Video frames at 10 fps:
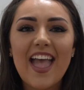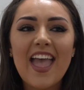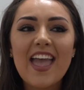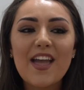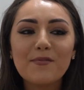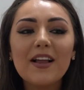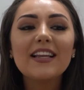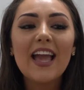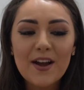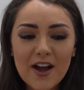Uh, well,
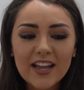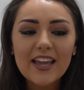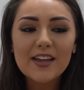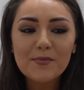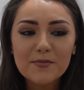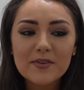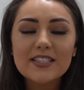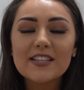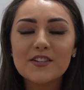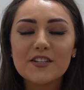yeah, I gig with my
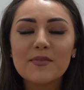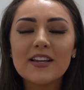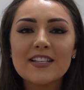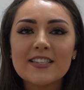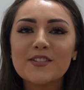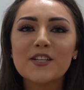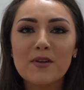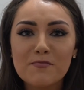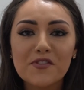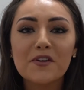sisters, my little sisters, my
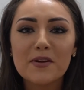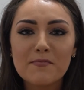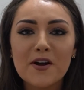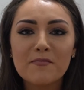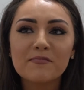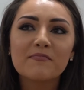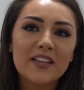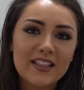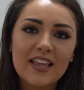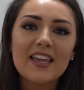brother, my mom,
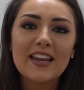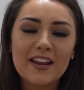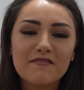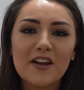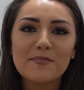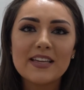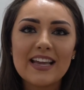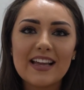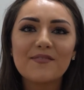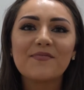the Heneghan family, hmm.
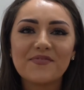yeah.